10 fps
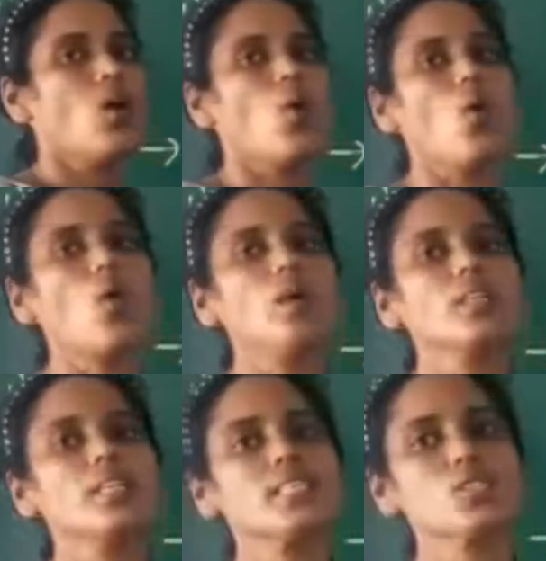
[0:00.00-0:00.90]

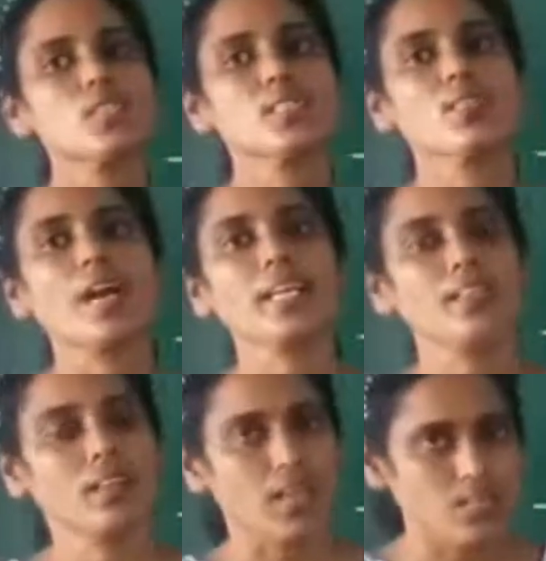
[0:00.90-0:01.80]
all the decisions
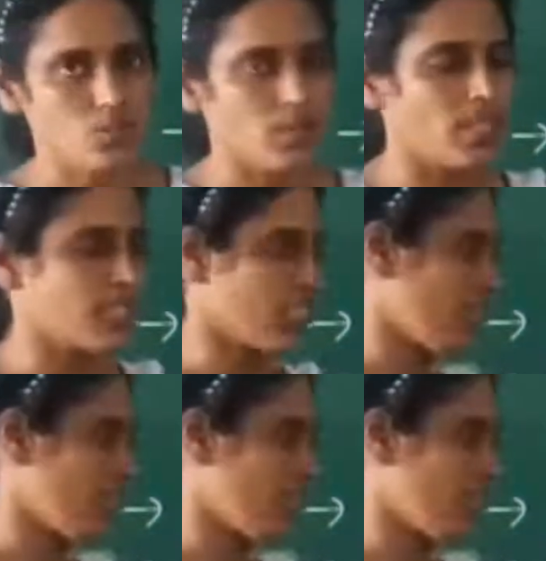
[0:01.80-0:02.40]
regarding the country is